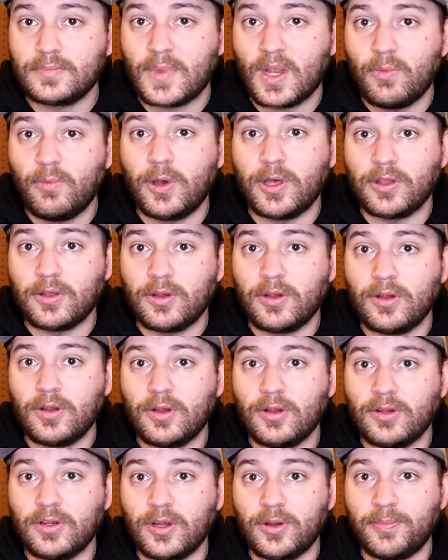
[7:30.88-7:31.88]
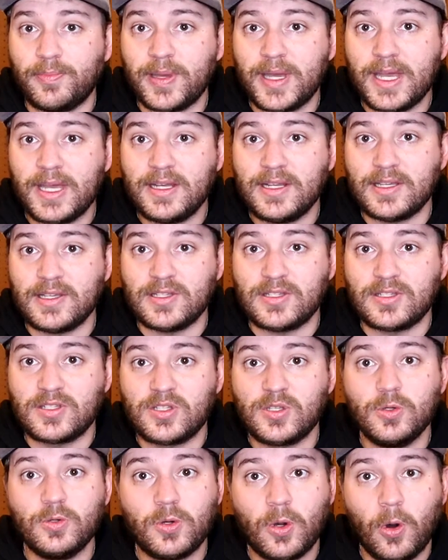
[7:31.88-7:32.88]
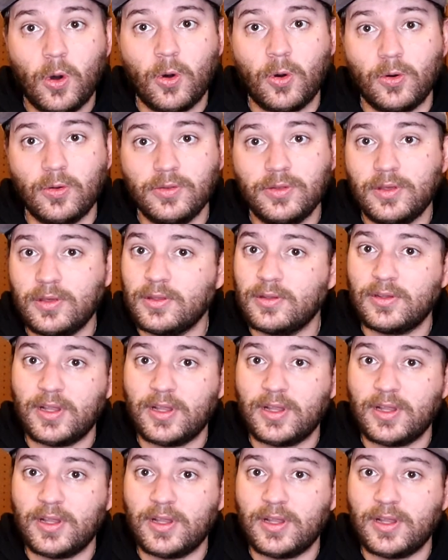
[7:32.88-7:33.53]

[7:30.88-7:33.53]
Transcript: whether your bed is too cold,